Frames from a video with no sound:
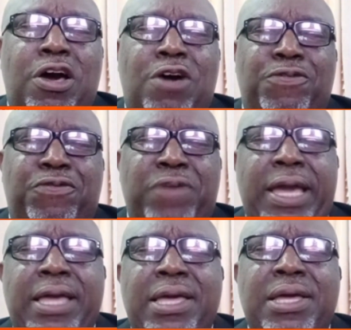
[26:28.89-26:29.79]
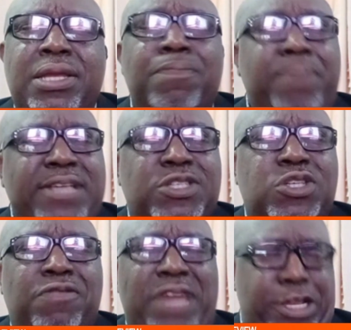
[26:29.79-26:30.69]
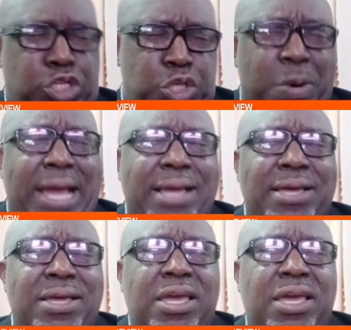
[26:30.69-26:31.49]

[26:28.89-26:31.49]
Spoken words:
of the place of Nigeria